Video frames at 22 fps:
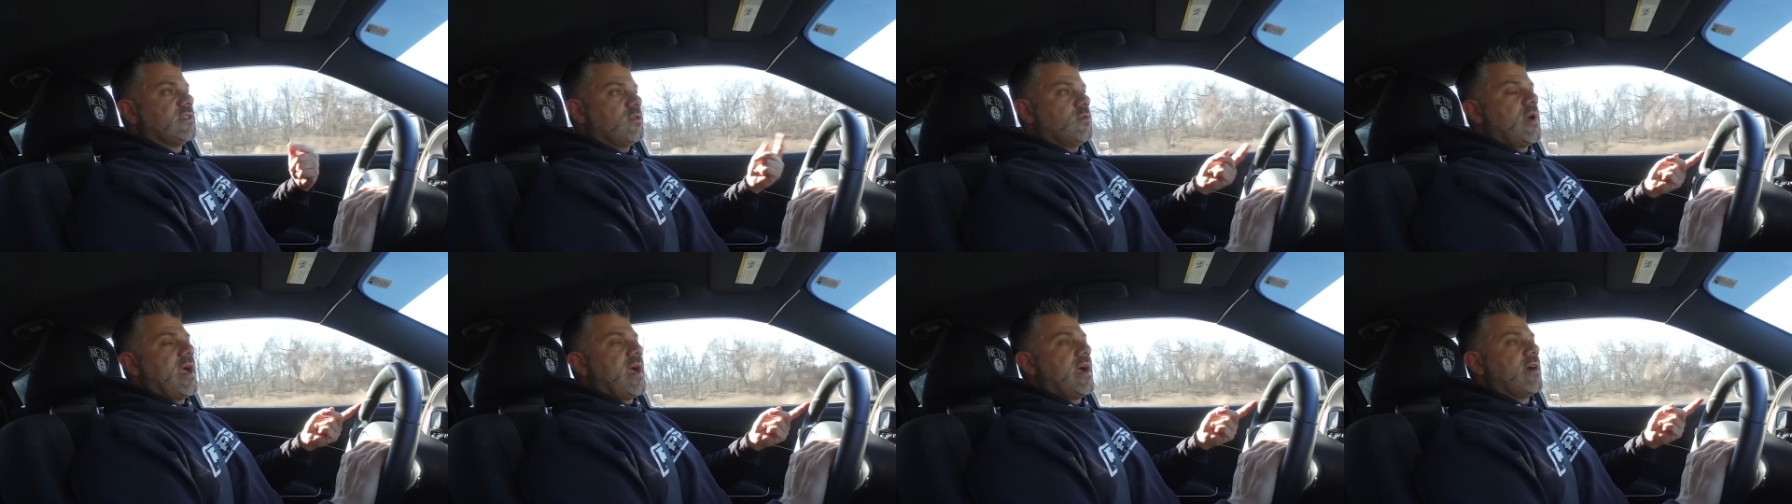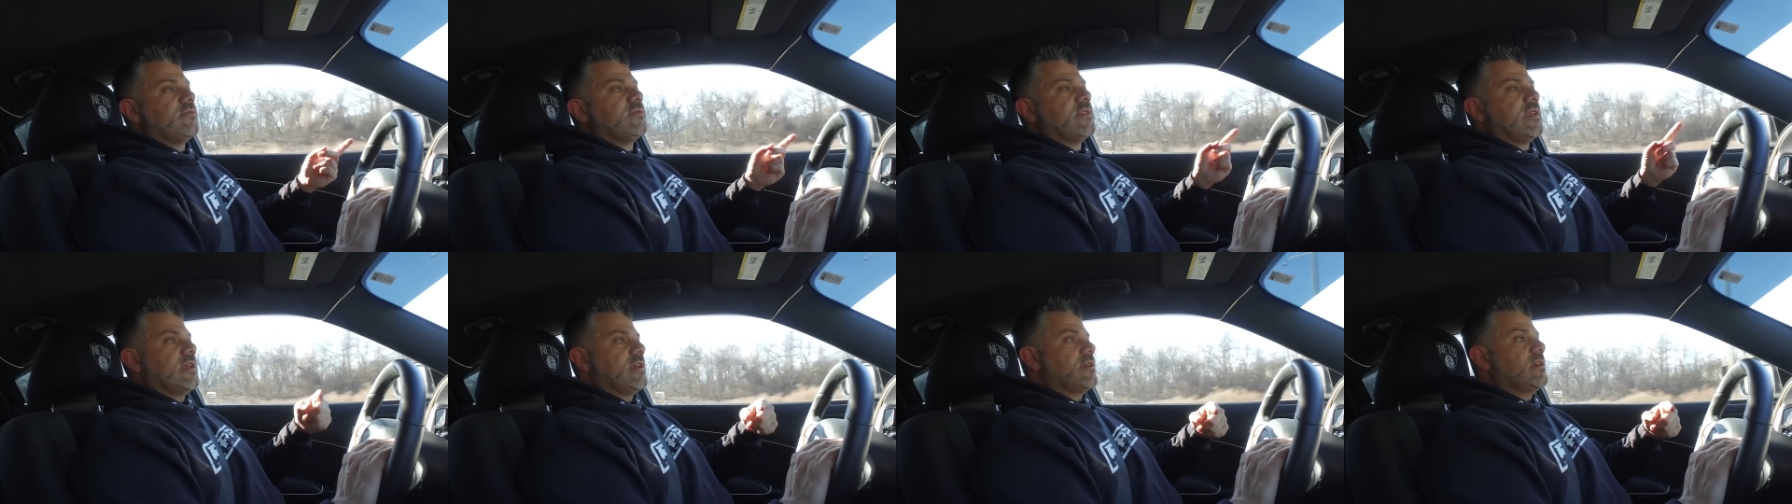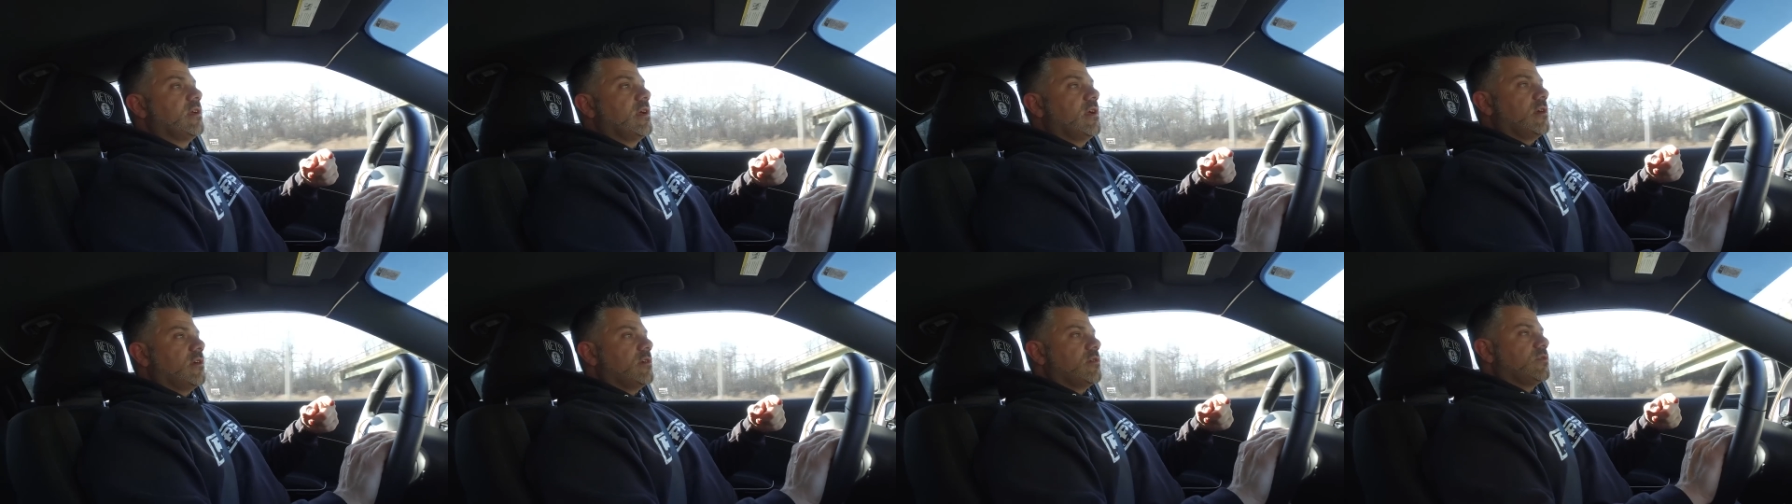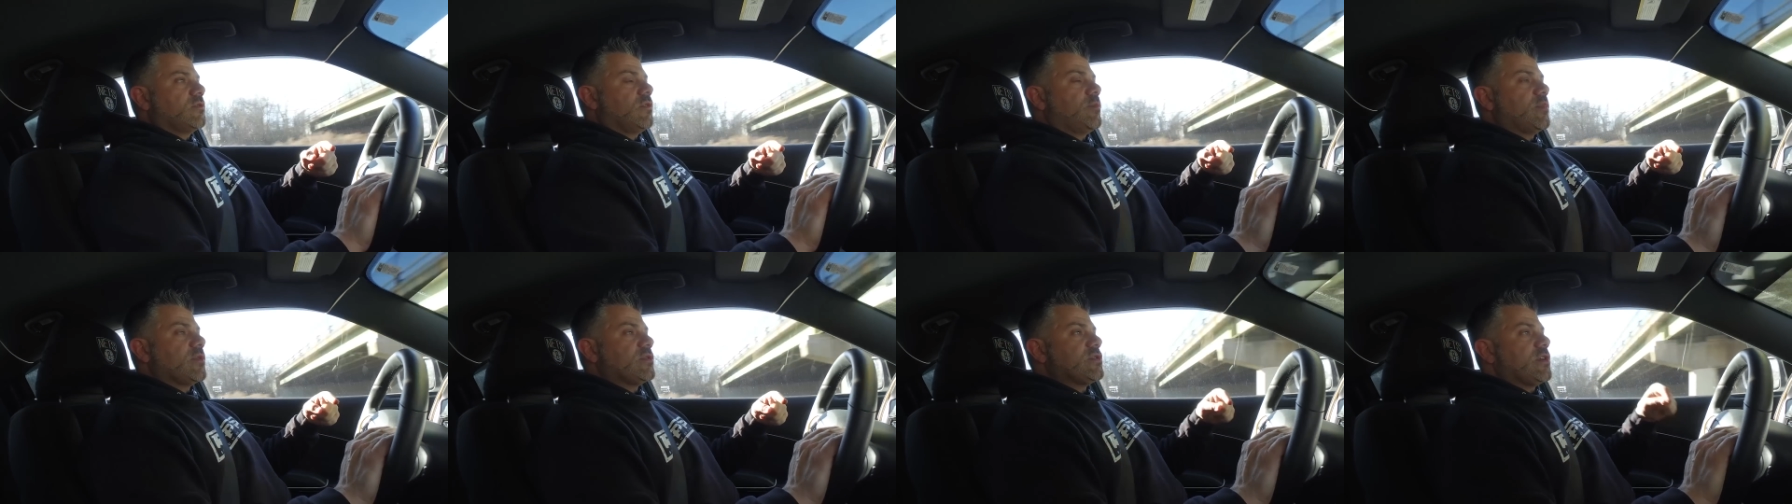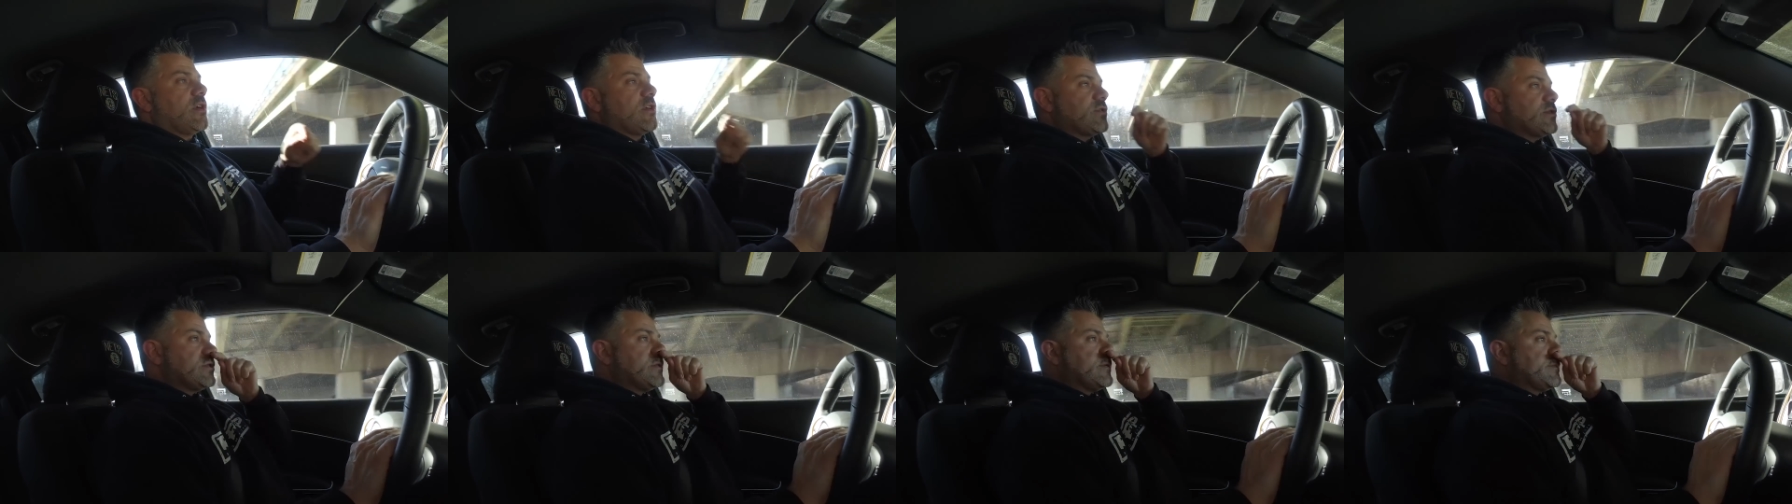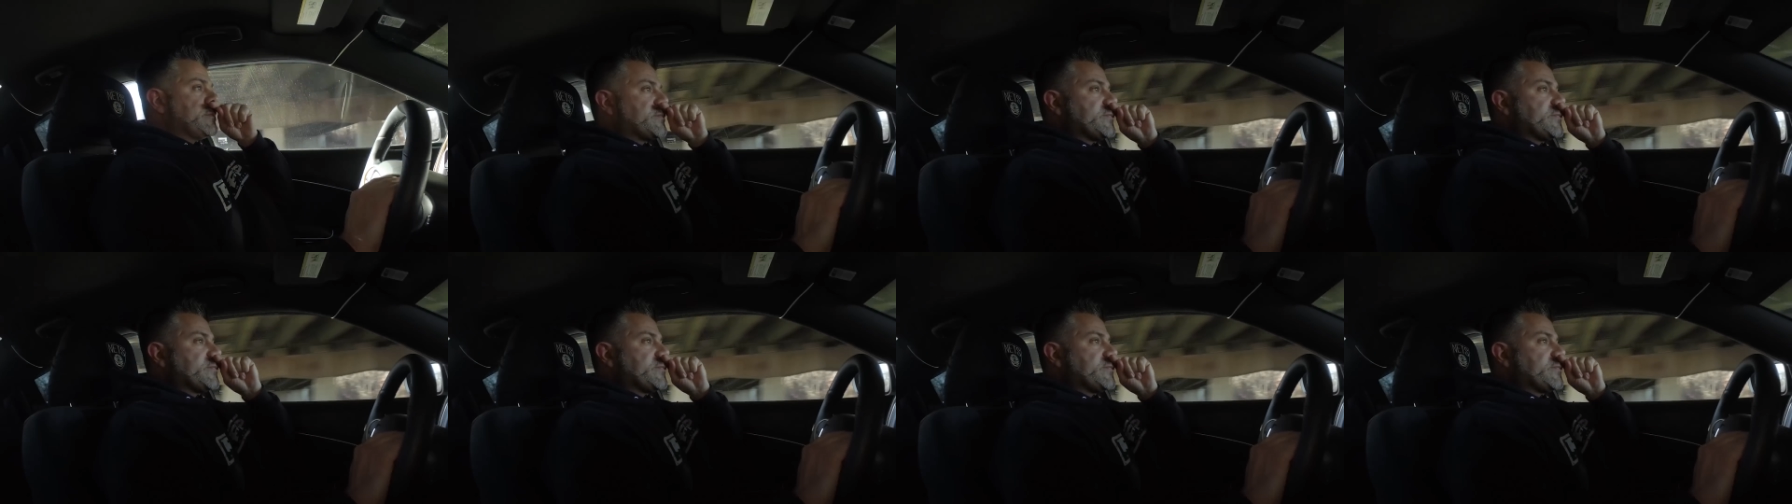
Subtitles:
have the supercharger